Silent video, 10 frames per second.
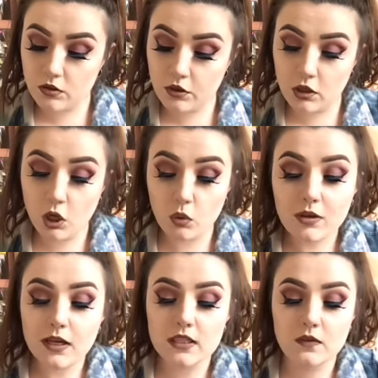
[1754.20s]
lower
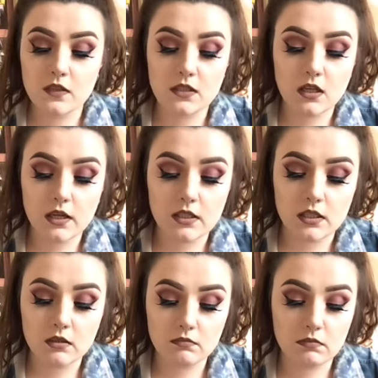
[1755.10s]
class of
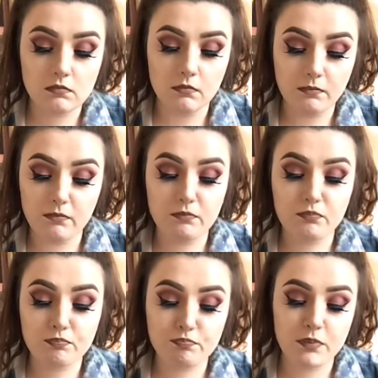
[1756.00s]
society
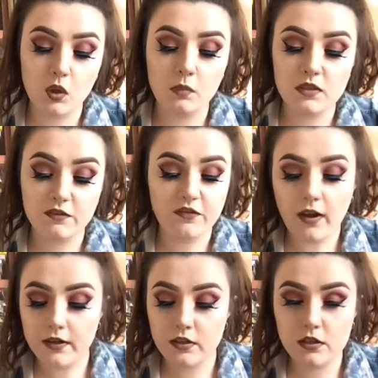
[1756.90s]
become
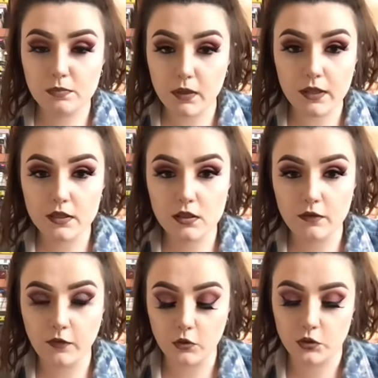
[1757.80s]
defined by their
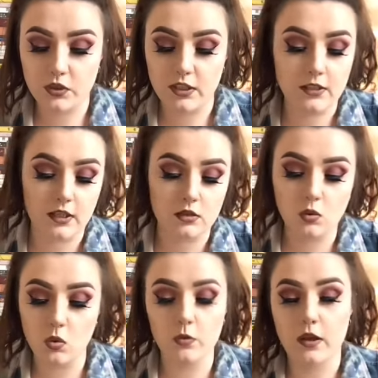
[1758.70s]
servile duties. That's
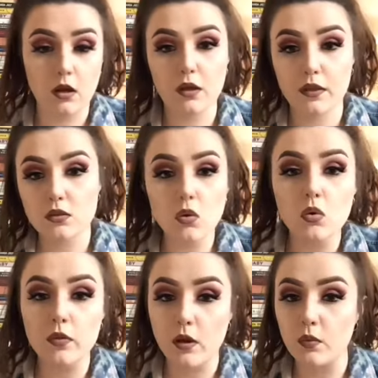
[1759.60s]
all they are, that's
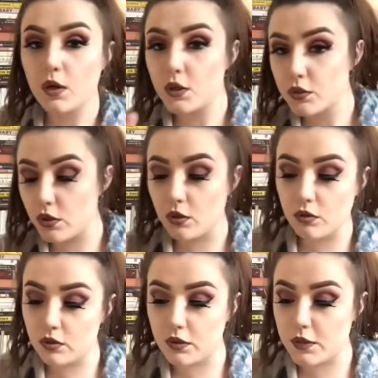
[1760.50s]
all they're worth. So
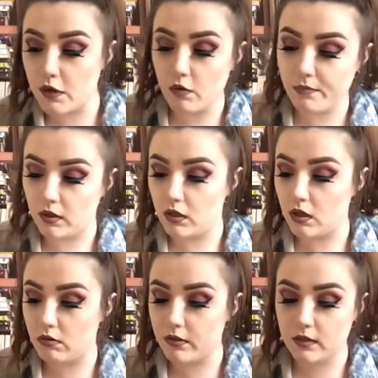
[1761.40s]
they're a
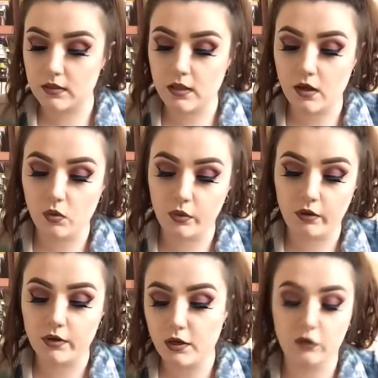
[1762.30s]
butler and that's that, or they're
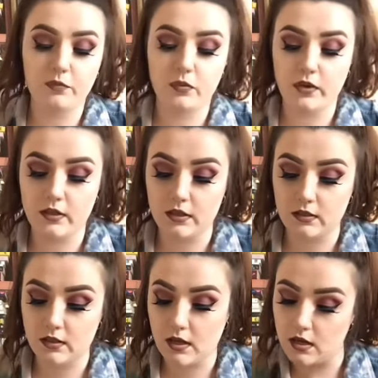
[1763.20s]
a knife boy and that's
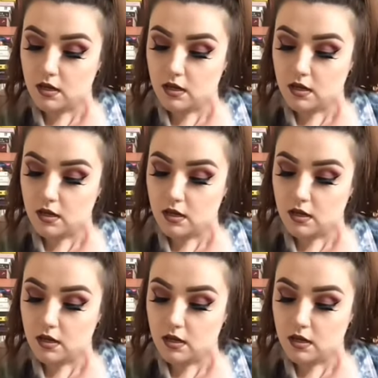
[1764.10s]
that.